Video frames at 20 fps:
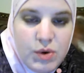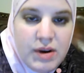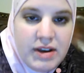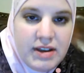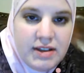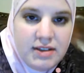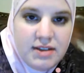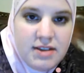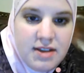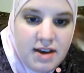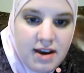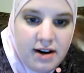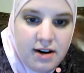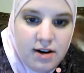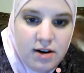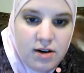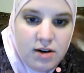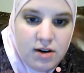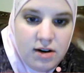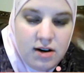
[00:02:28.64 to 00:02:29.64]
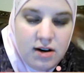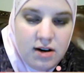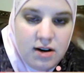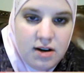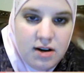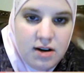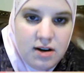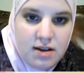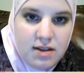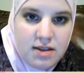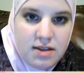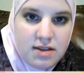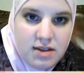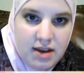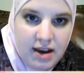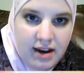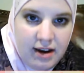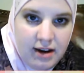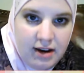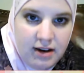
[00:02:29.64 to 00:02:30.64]
doing their
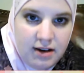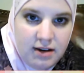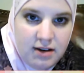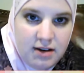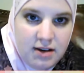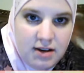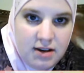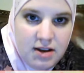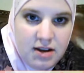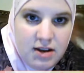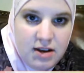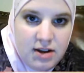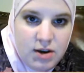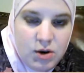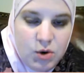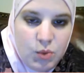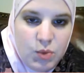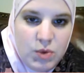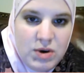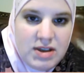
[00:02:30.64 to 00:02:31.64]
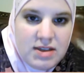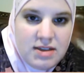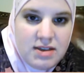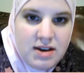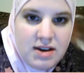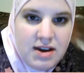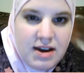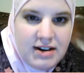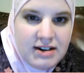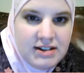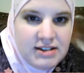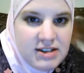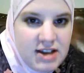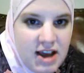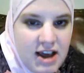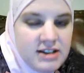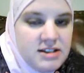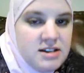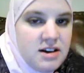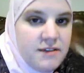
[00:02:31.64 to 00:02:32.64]
thing with an
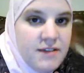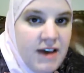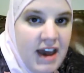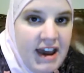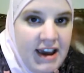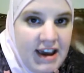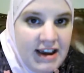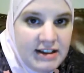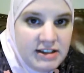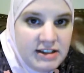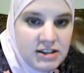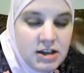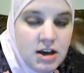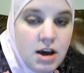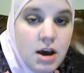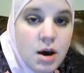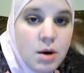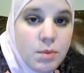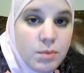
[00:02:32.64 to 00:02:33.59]
intent of hate.